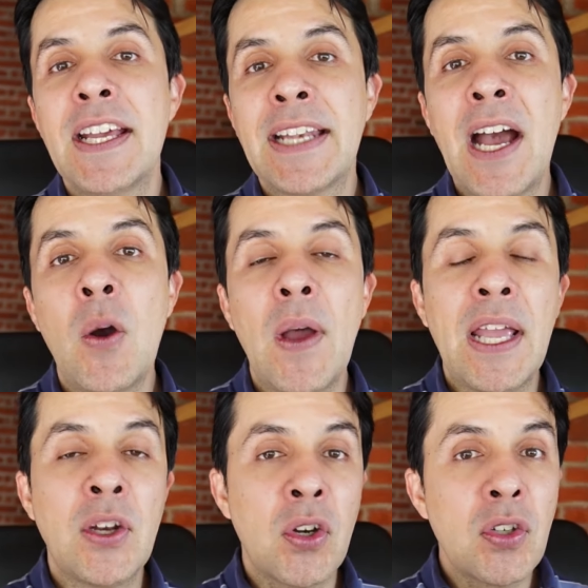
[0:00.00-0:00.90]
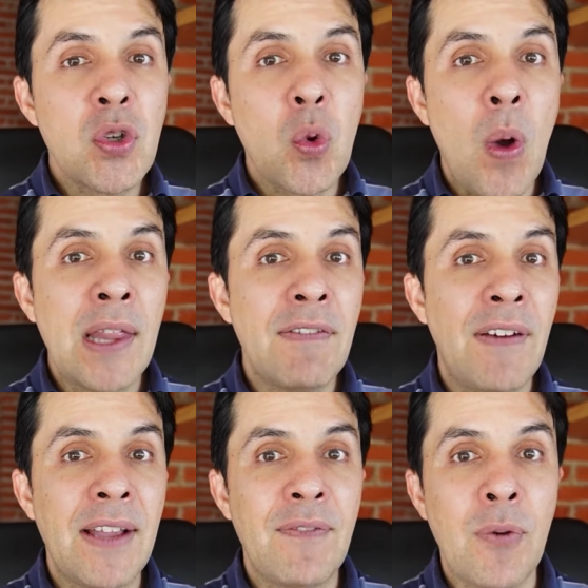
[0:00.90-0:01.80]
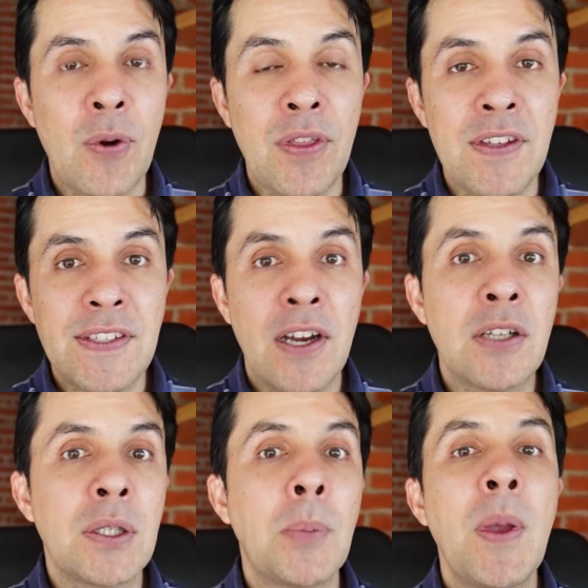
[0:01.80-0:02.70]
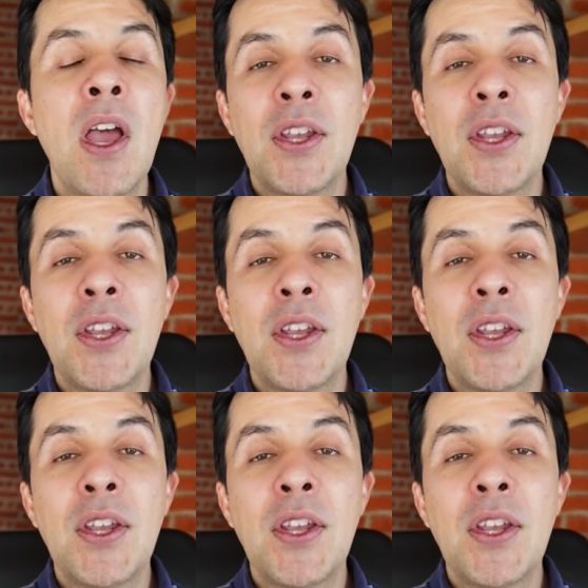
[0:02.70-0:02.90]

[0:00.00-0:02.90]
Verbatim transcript: Now, in order to qualify for this airdrop,